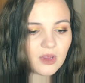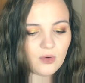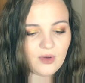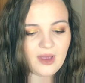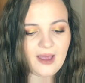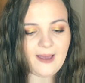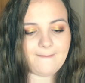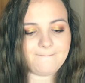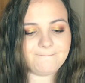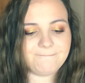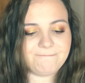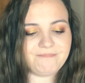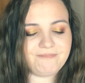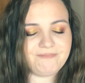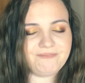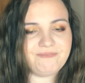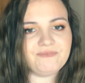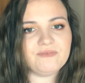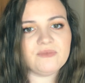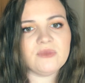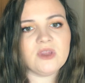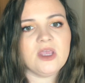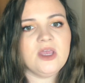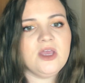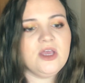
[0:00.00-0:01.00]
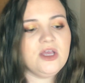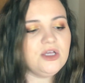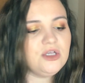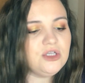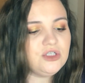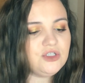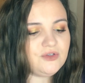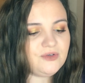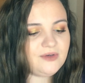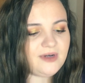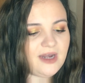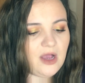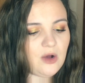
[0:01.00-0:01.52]
Okay,
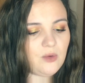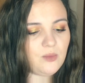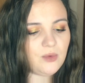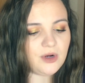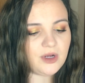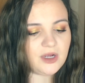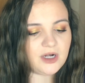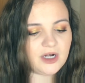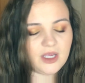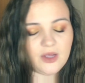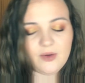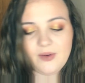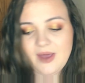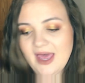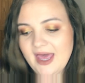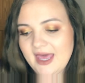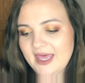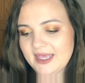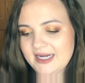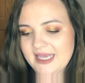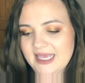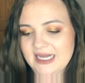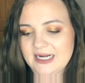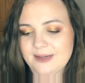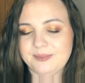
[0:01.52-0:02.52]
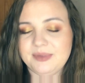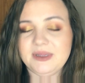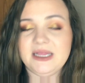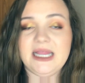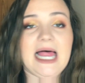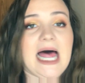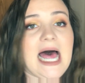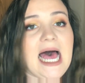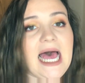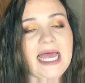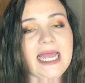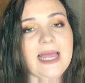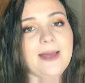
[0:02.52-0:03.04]
so now we're gonna go ahead and
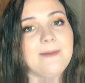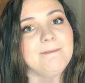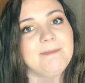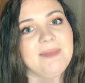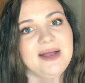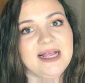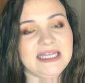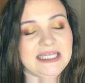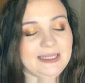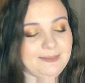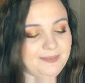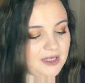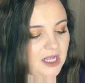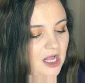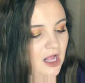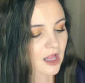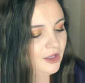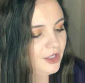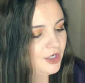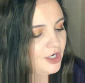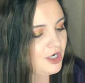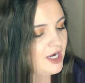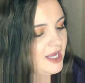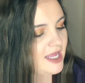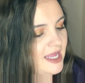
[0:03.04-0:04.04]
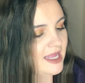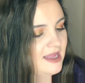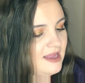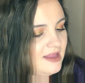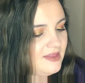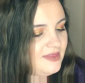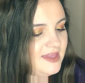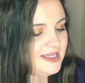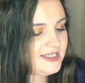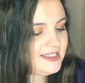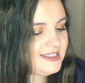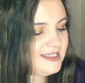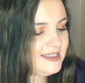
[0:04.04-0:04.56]
apply my lip color.
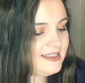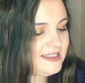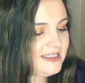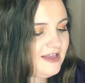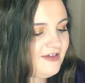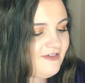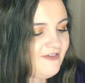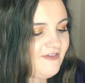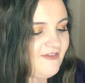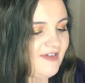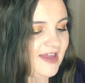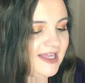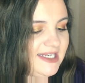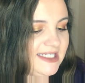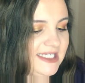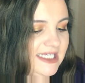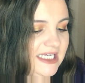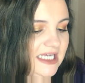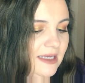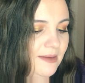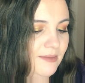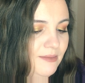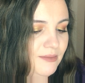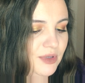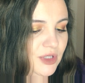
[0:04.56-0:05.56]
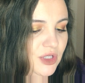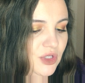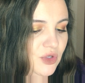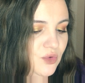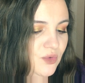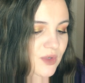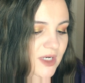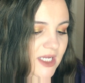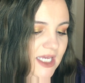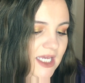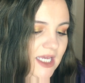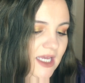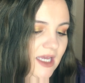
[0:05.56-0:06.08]
This is the Fenty
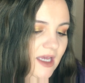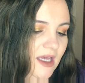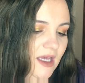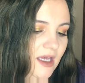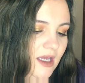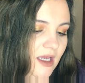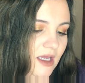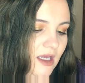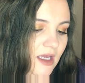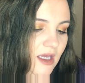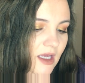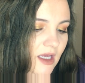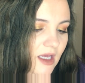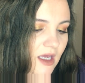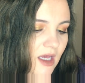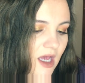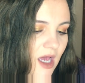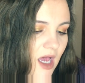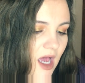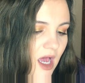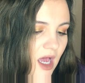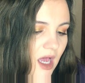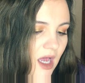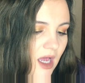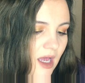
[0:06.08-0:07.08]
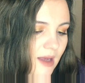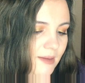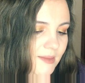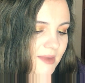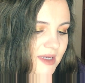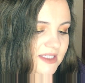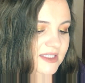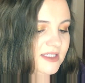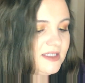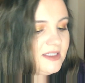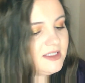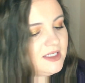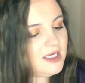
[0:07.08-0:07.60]
Beauty
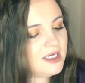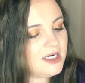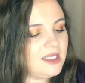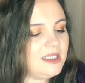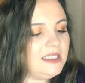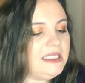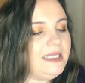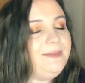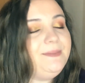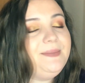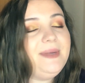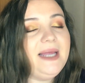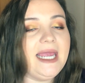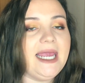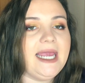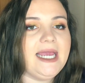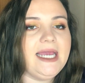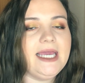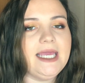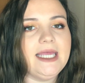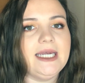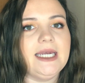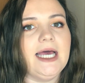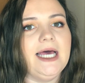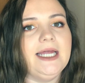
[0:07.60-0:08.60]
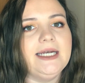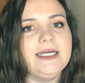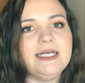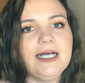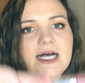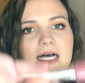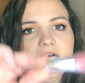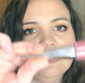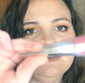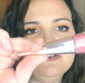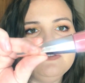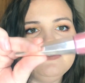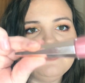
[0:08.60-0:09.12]
Stunna Lip Paint in
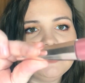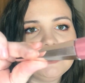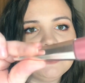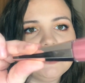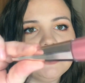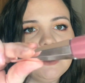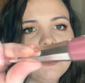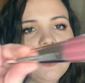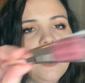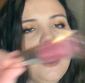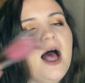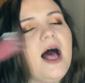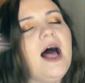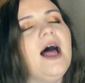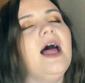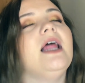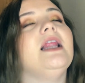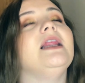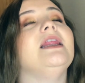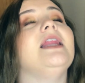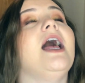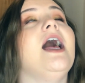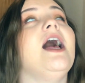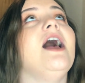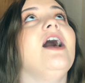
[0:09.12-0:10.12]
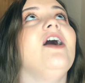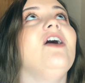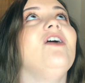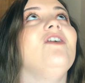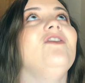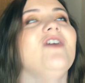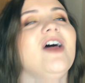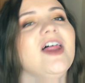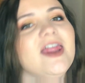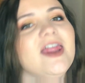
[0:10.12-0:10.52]
Uncuffed. I love